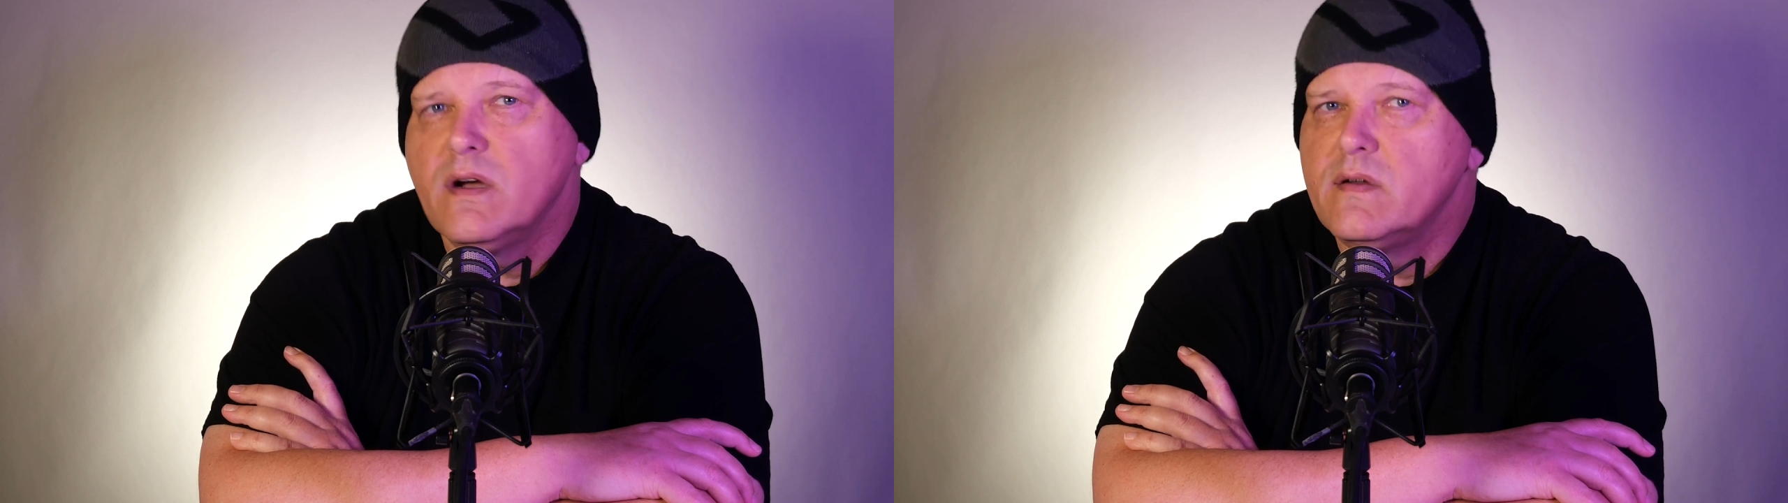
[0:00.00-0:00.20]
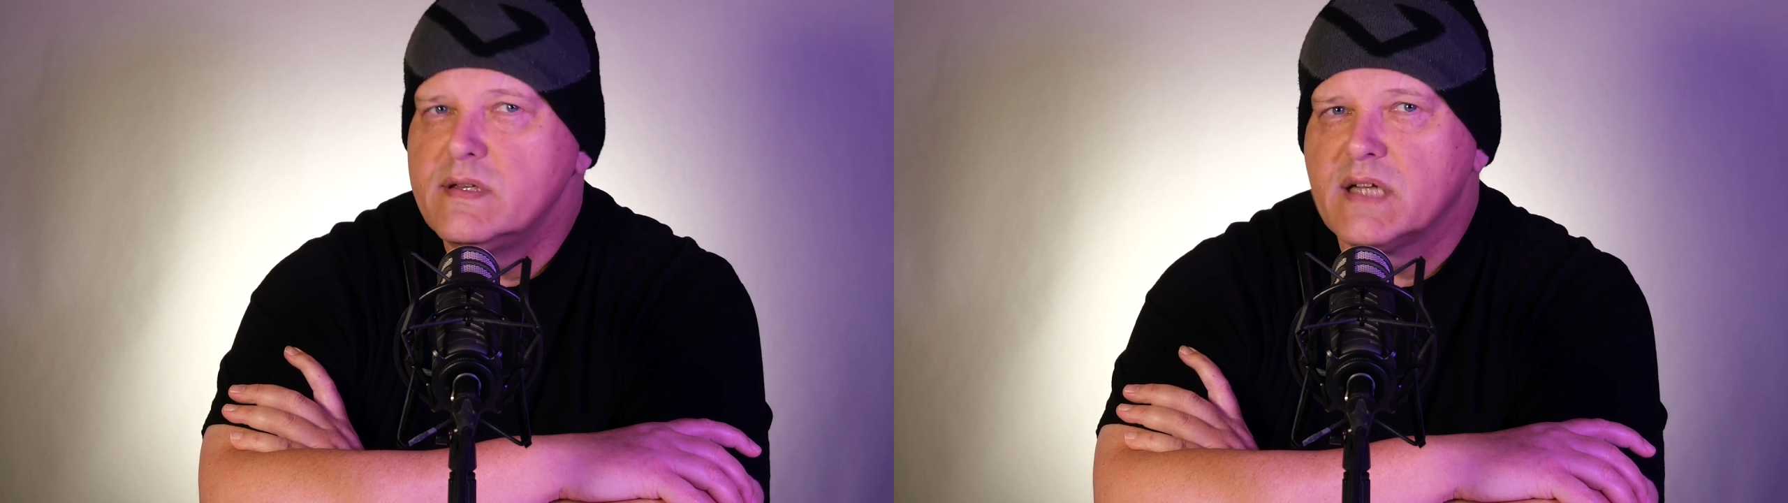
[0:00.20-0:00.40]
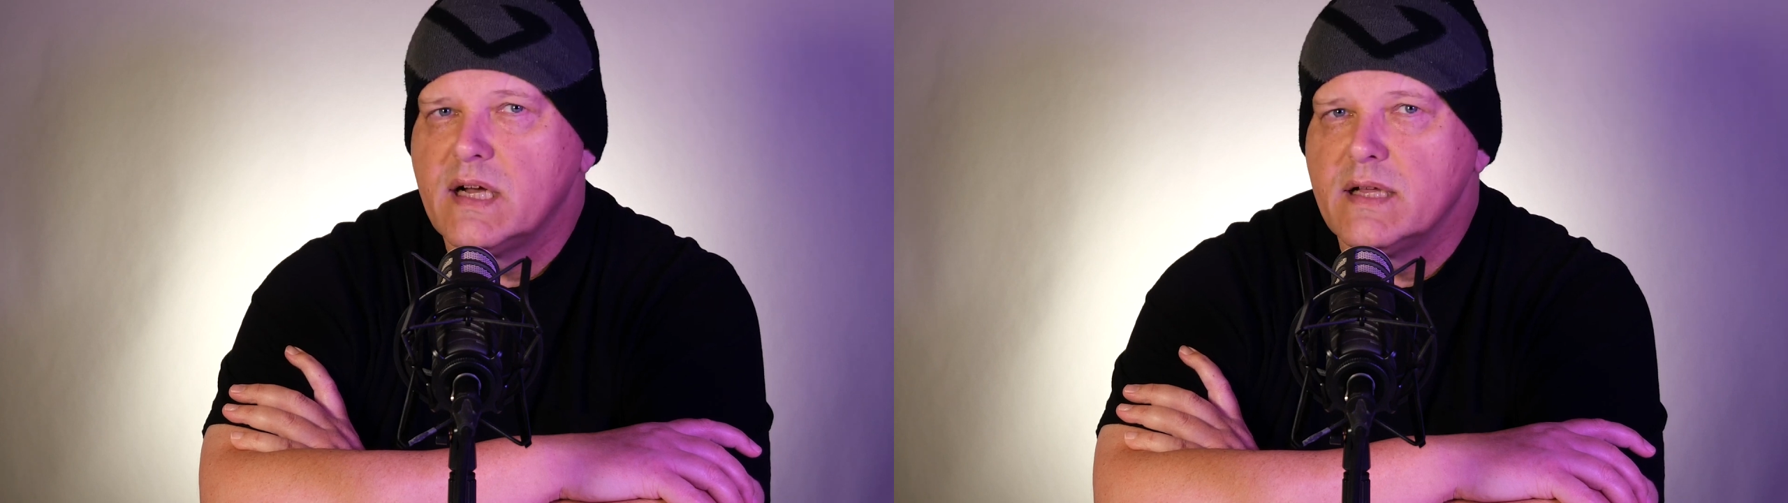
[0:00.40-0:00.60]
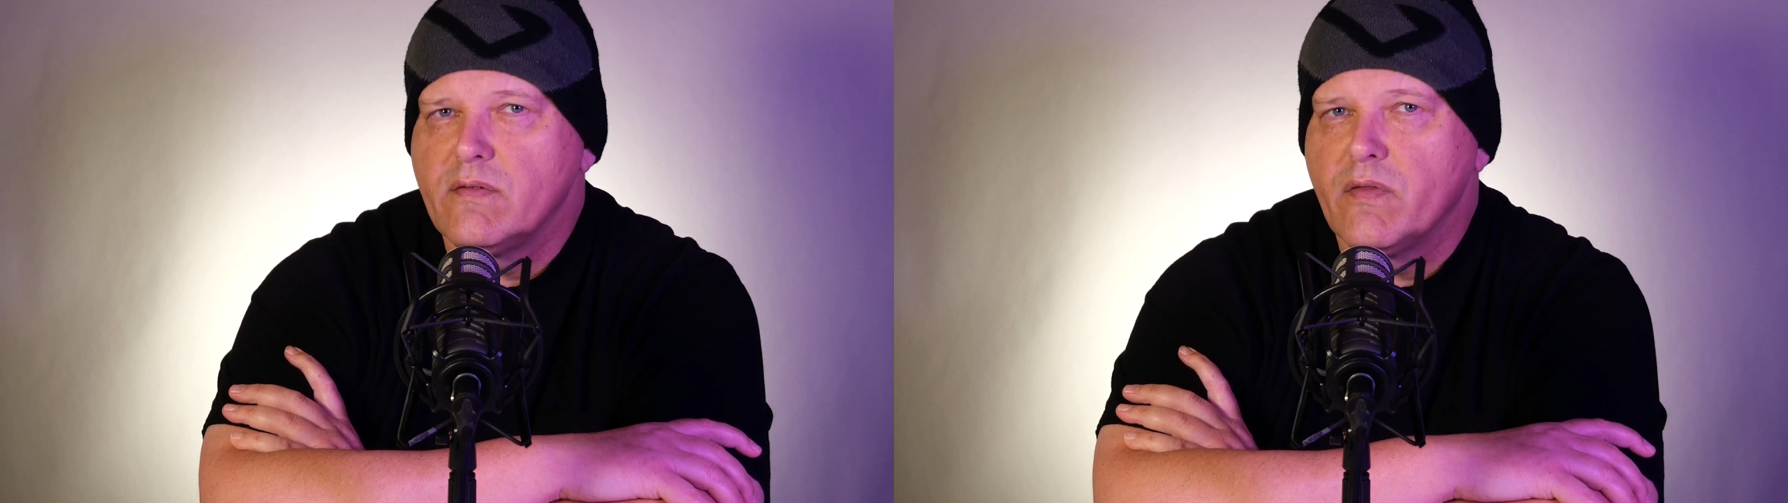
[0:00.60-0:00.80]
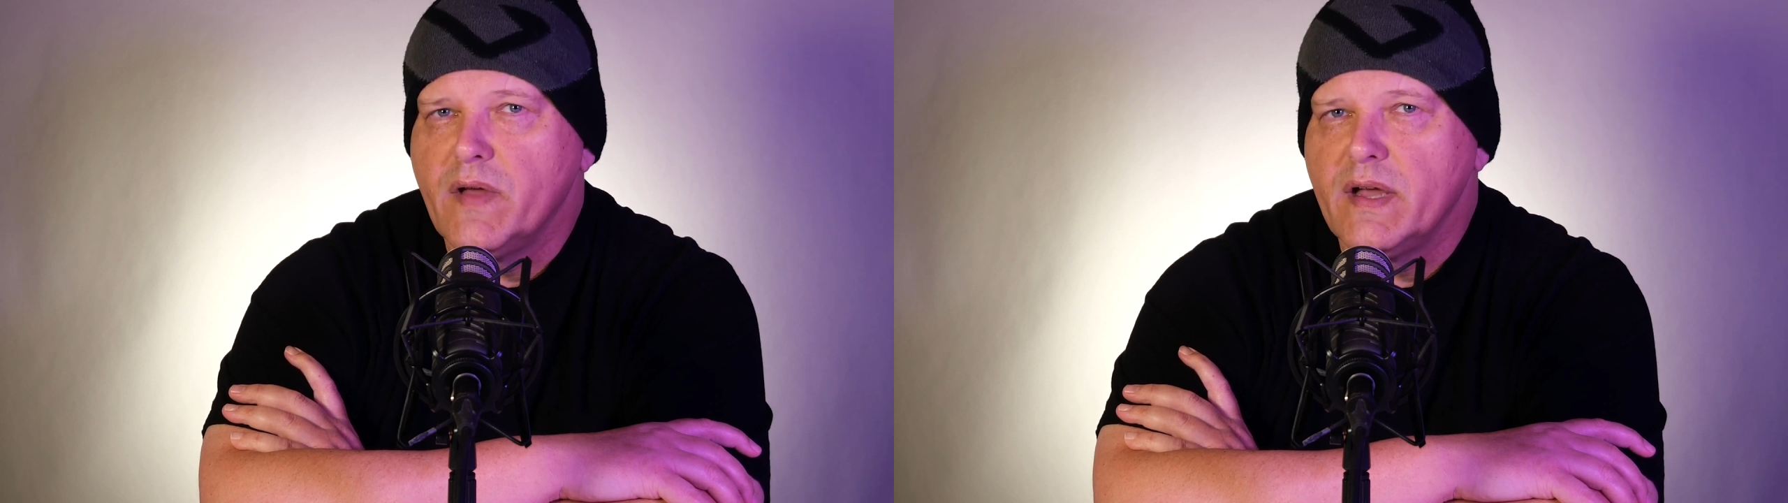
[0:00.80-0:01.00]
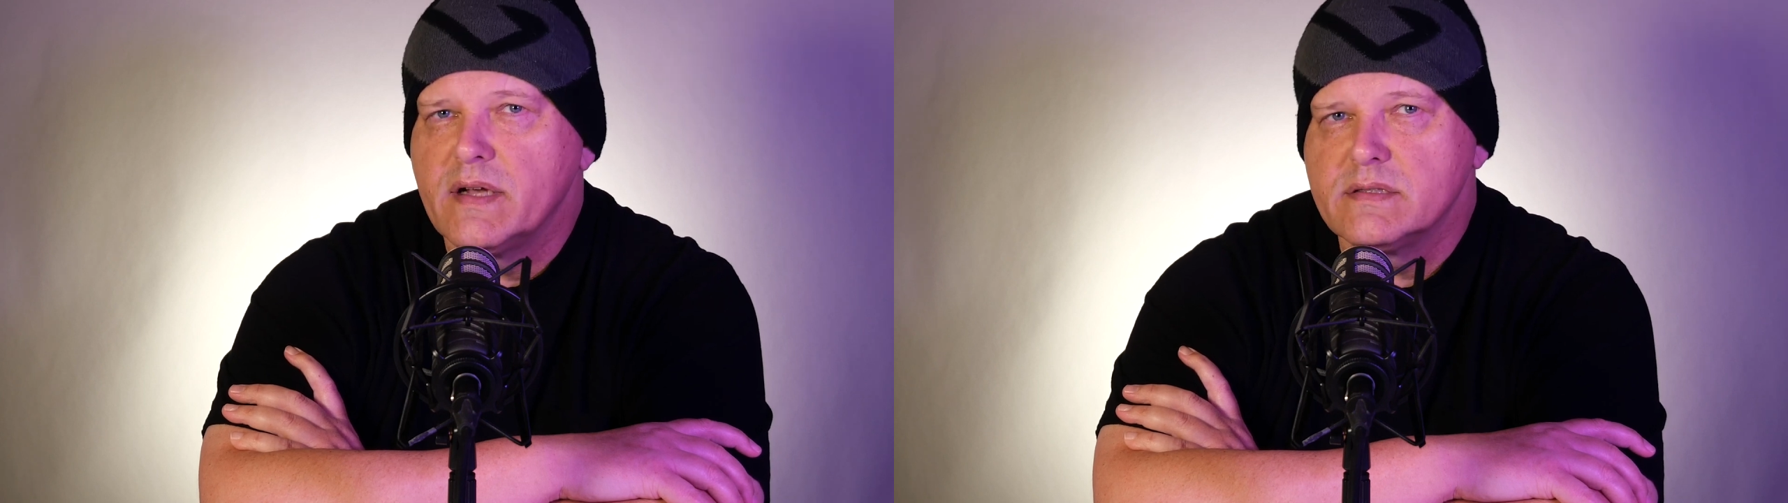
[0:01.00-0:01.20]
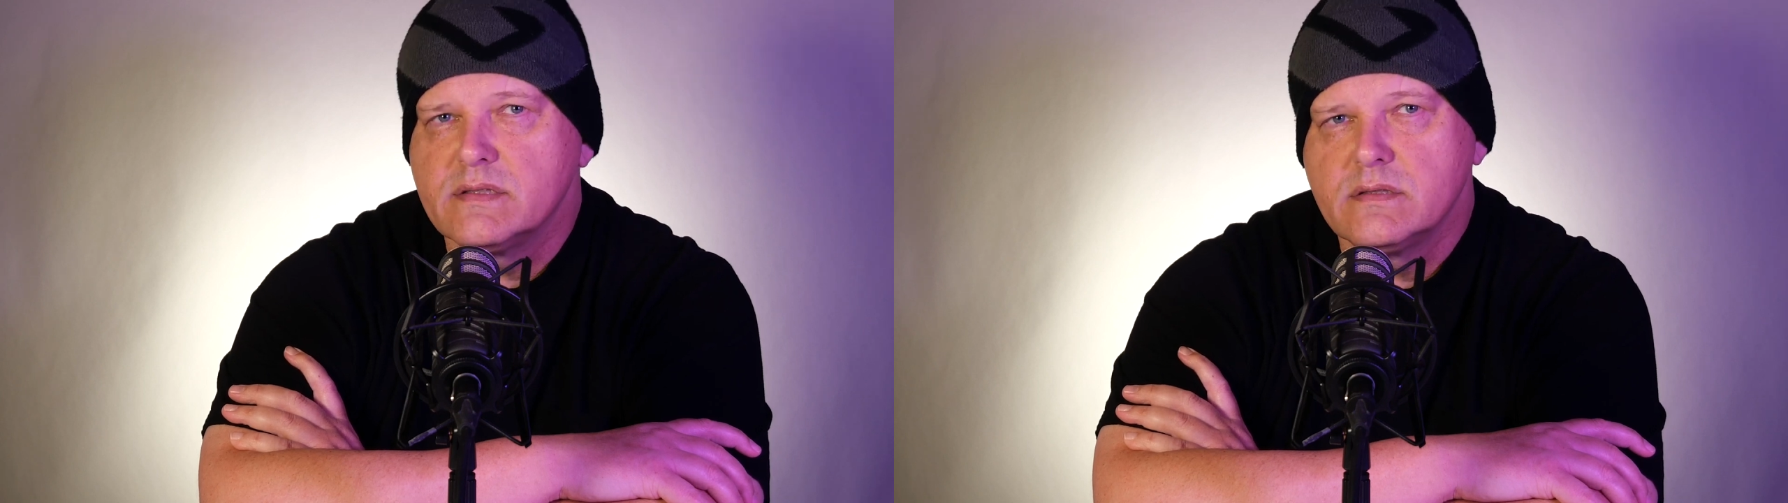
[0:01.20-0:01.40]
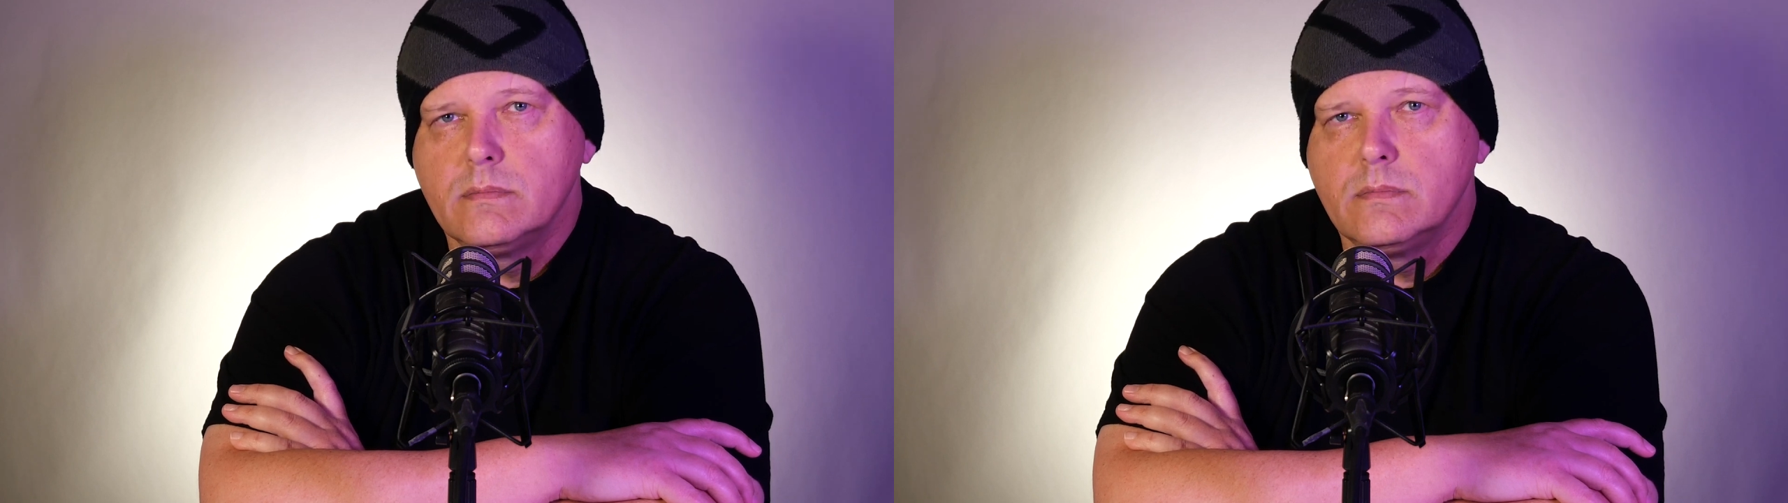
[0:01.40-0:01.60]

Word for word: know these high level things.